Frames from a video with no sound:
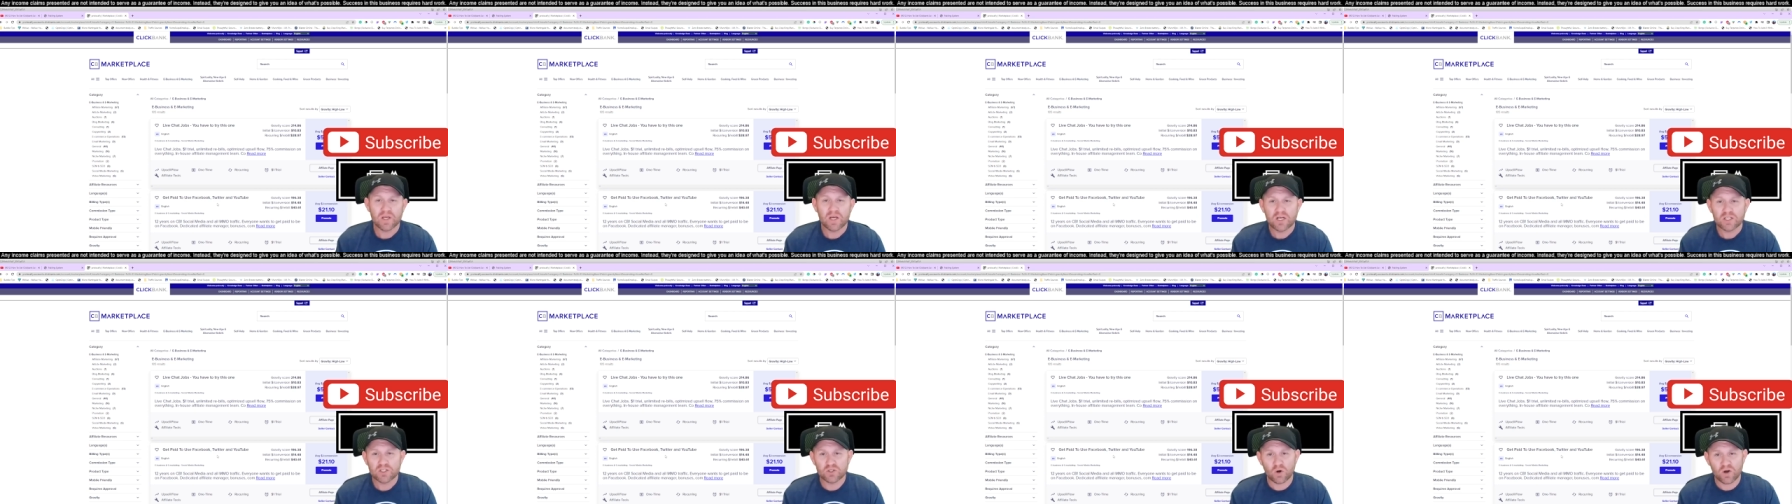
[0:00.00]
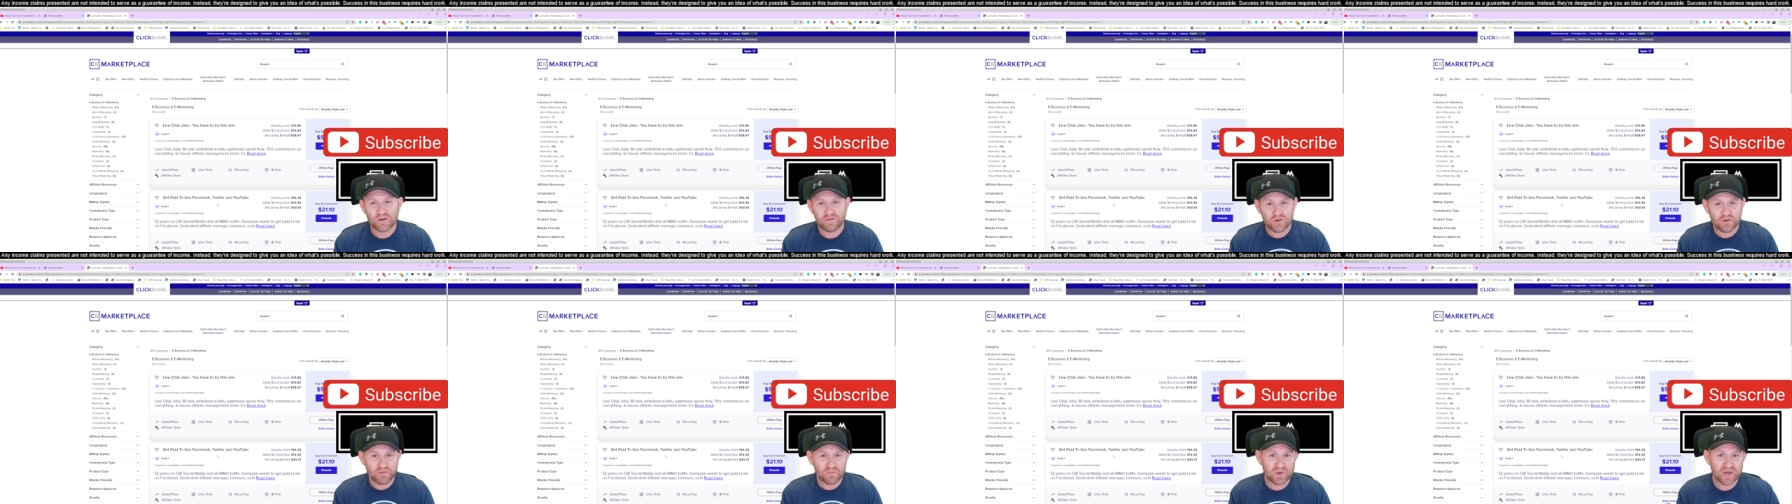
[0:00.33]
So
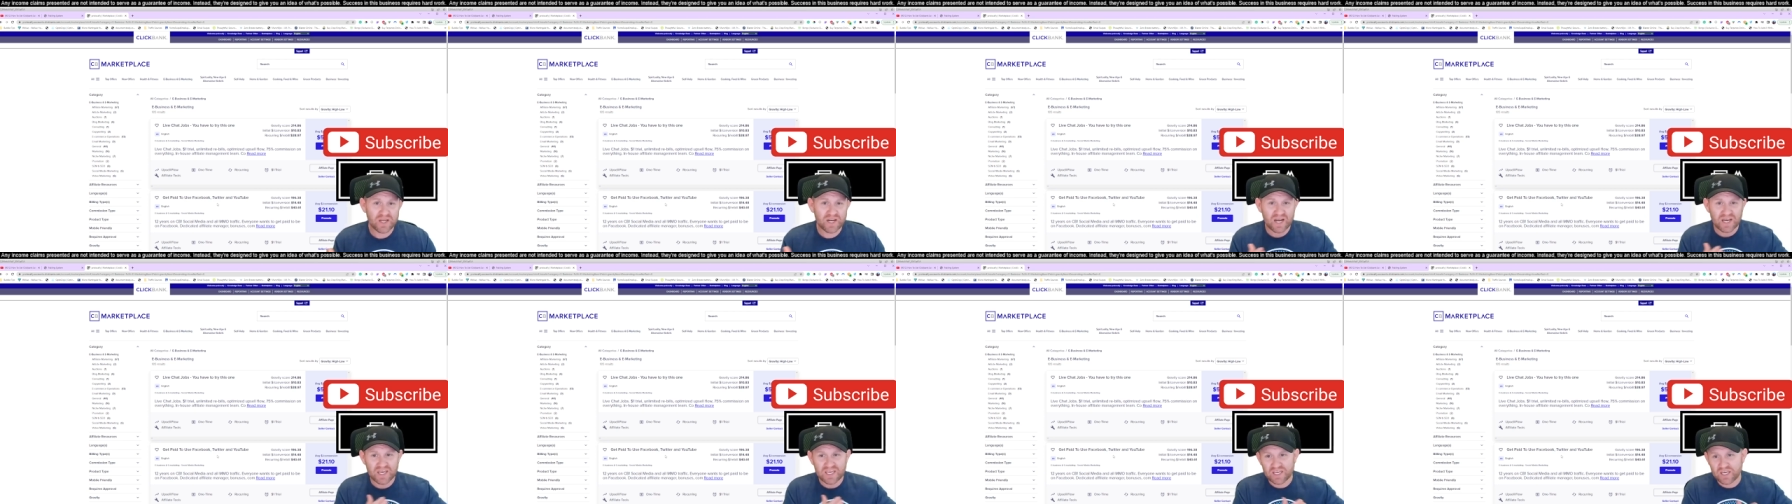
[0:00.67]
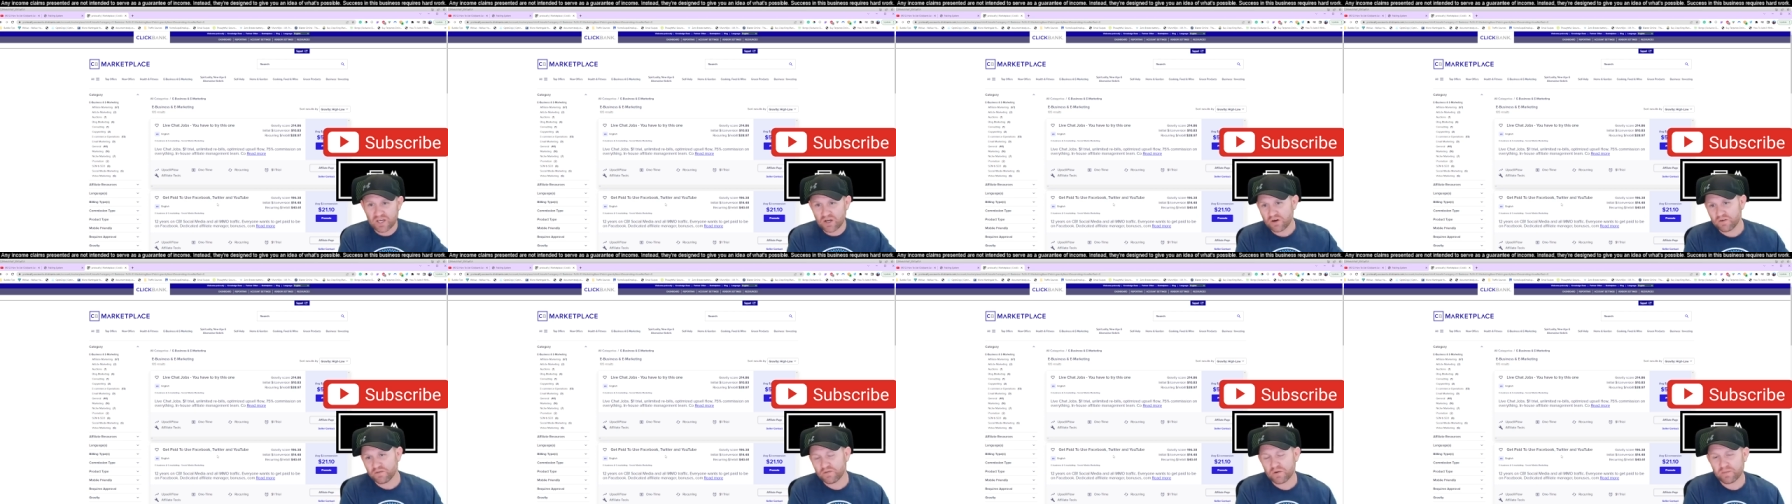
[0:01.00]
if you've been a
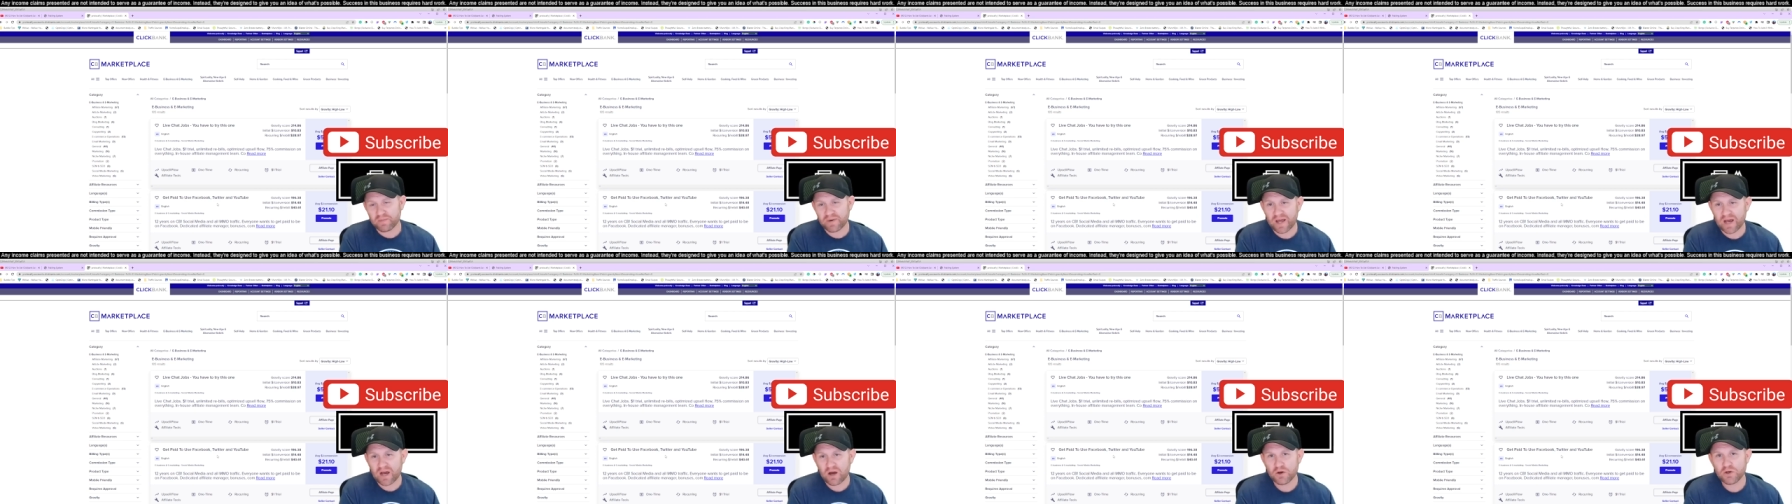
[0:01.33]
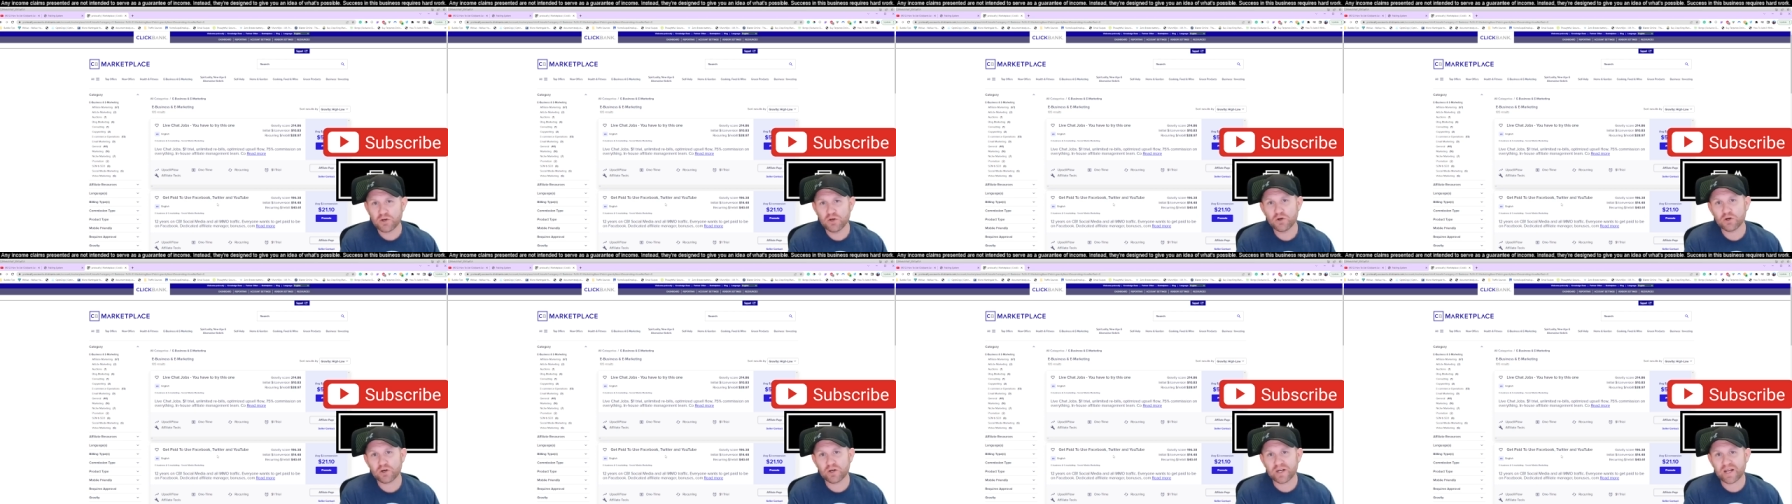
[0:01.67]
year from now,
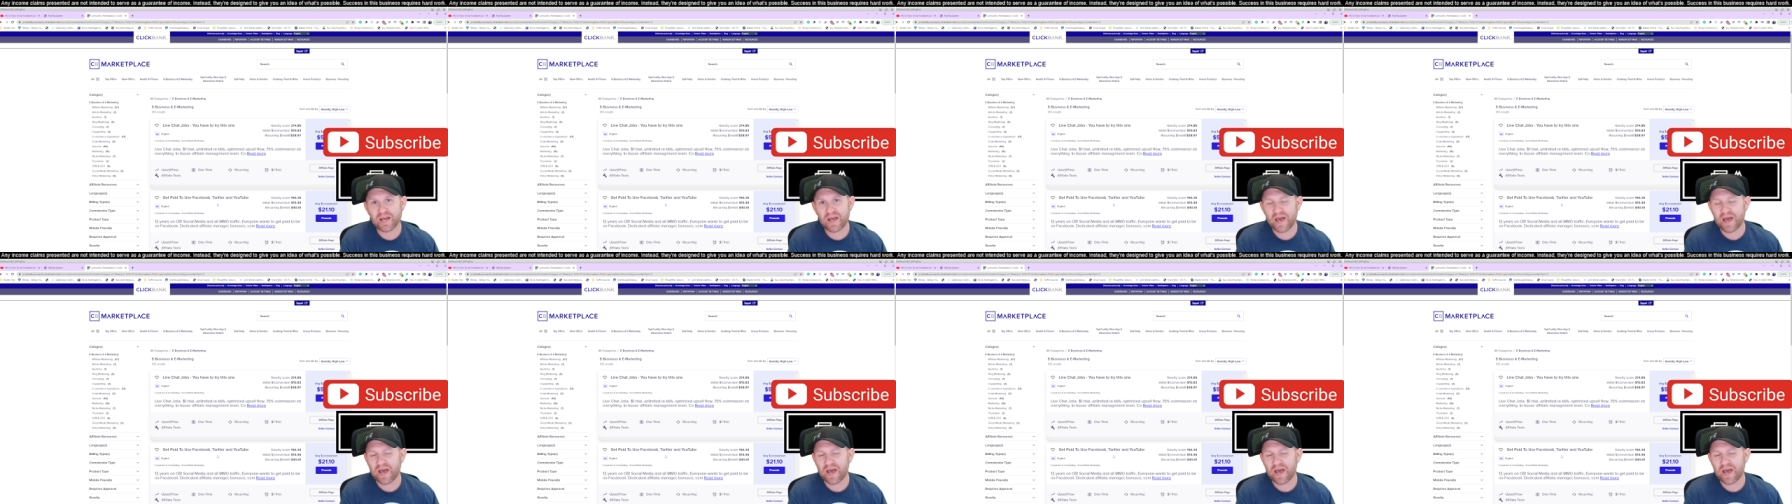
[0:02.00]
you're going to